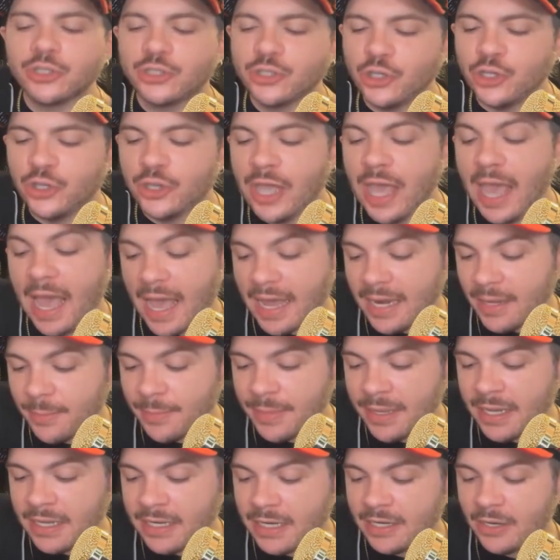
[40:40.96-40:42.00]
show you the
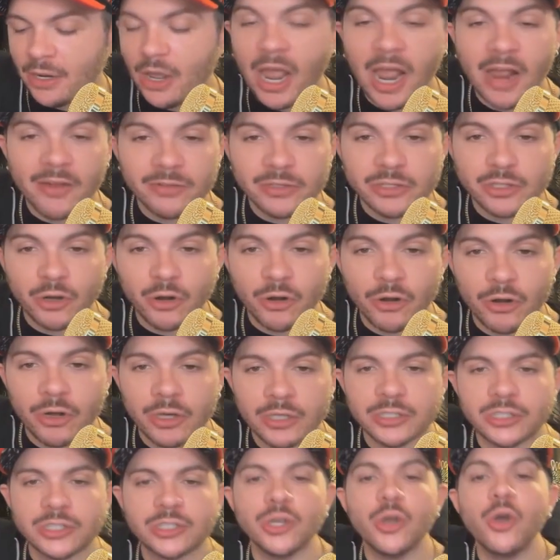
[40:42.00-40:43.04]
animated
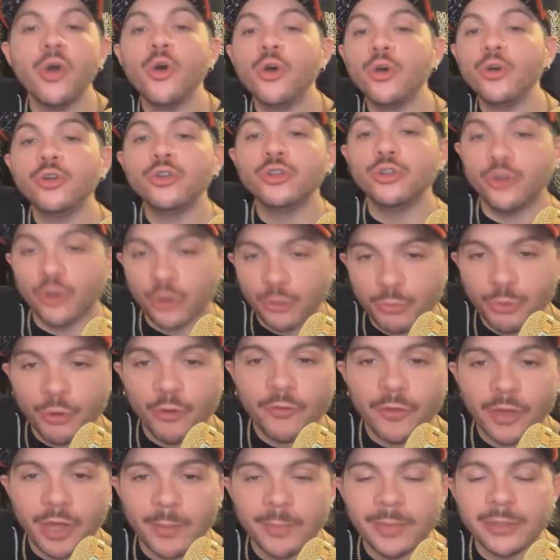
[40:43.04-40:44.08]
avatars. So your
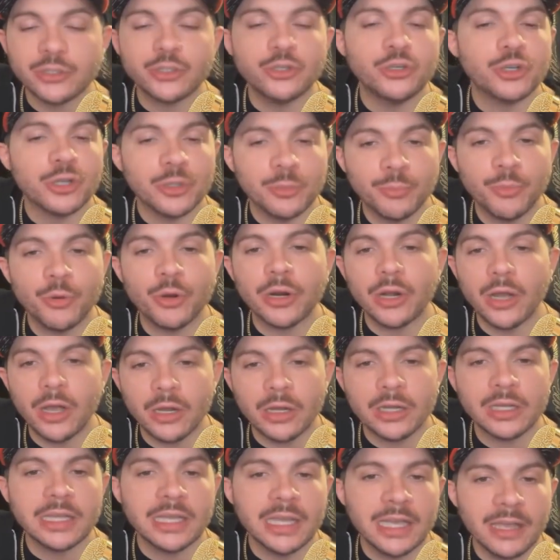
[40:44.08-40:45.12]
profile picture, you can put a
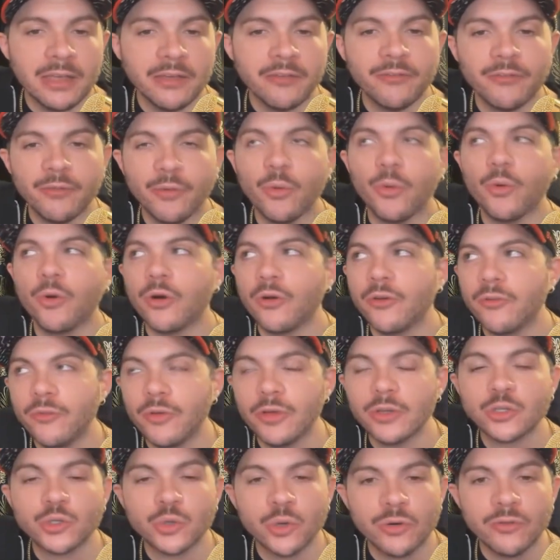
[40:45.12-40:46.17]
GIF or
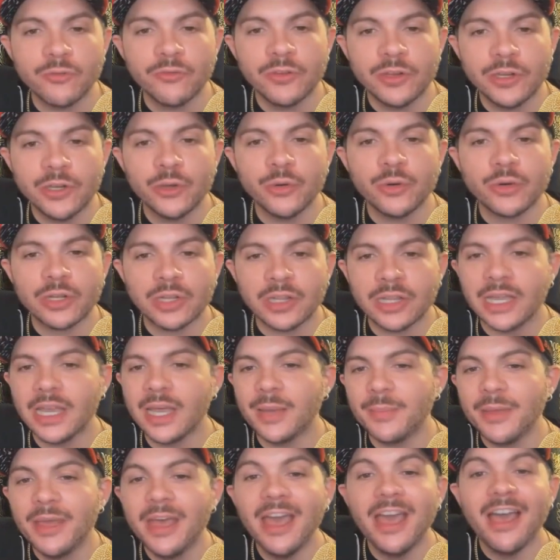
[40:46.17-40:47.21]
a short video
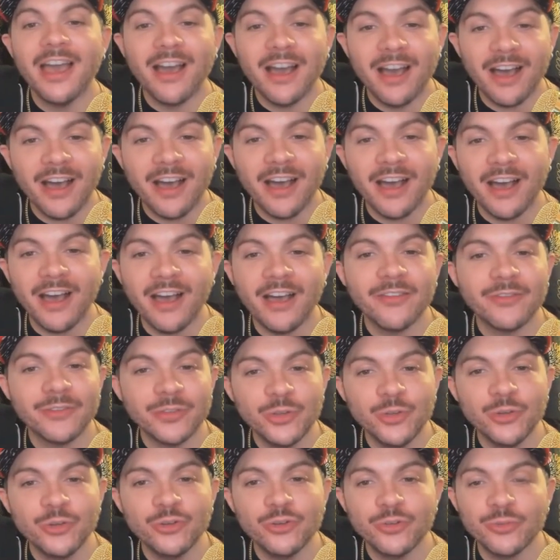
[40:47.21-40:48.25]
clip of
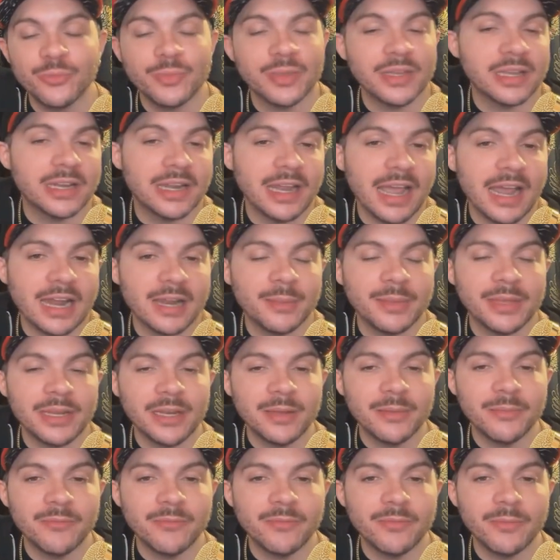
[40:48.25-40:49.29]
you being an
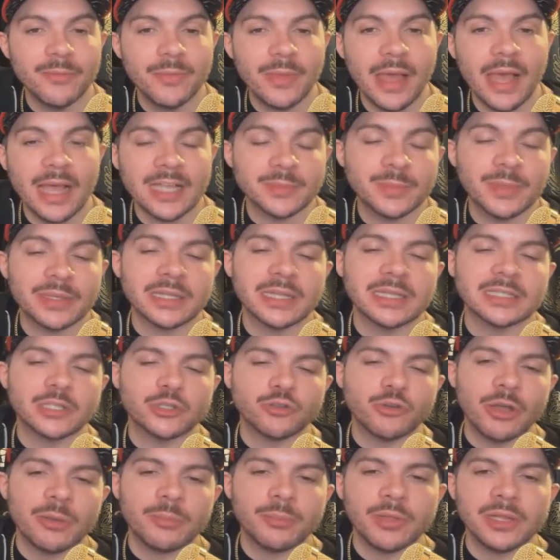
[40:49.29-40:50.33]
animated aspect as a
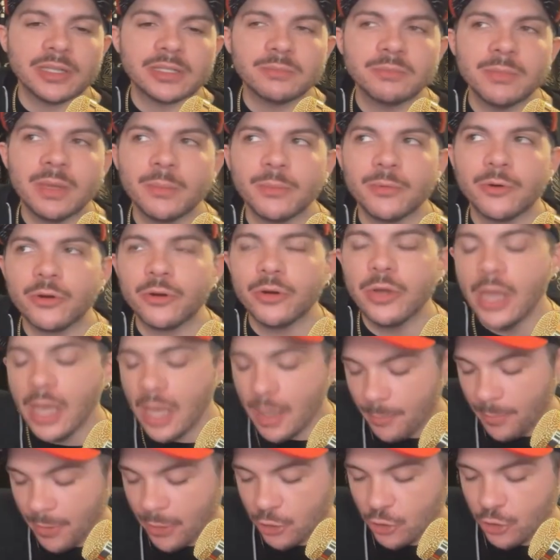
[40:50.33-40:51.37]
Tribe Plus member,
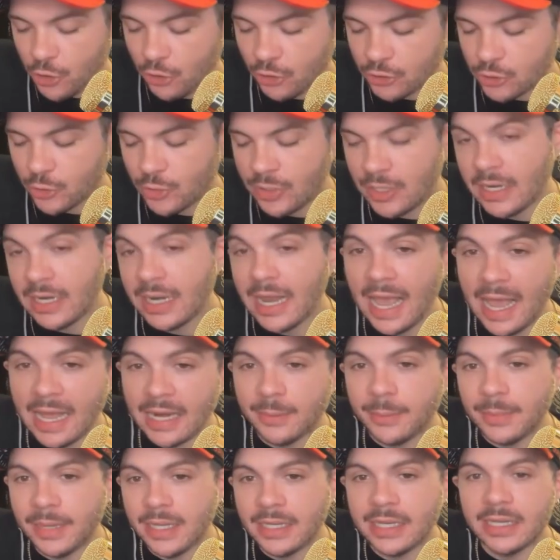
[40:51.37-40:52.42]
but you can also get an
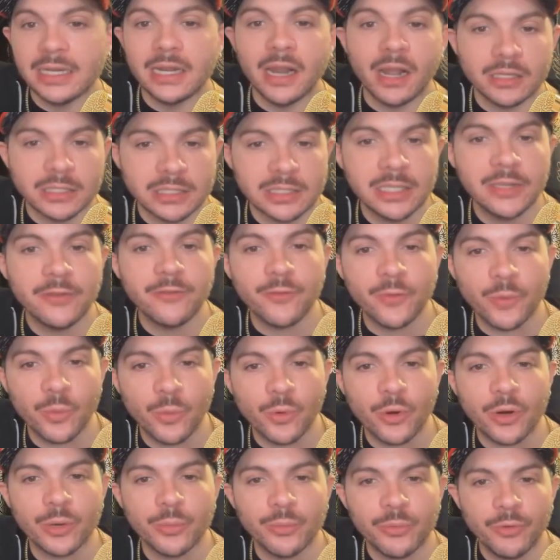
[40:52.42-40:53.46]
animated not safe for
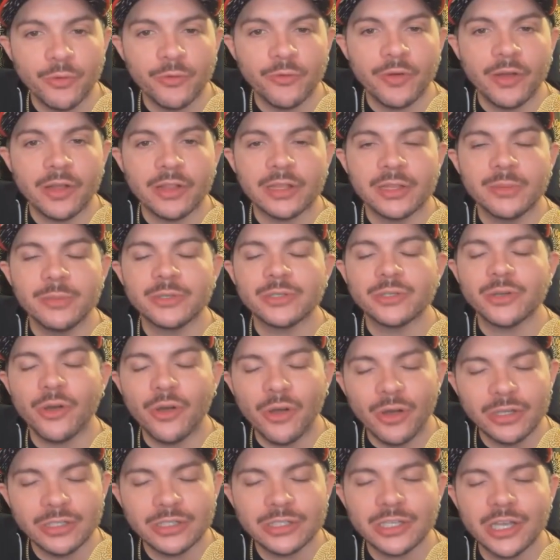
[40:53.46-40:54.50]
work profile image
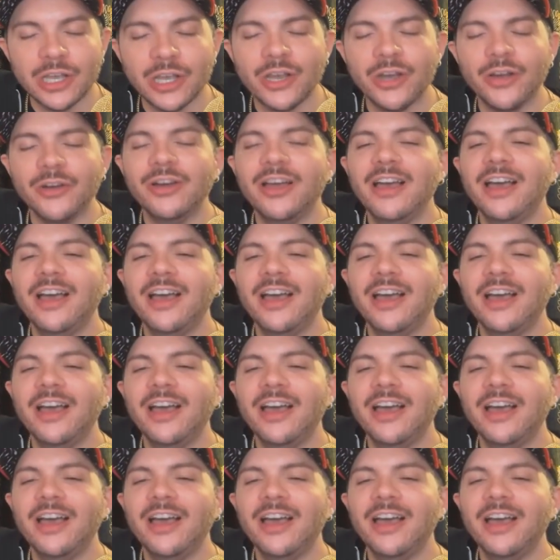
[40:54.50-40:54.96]
also.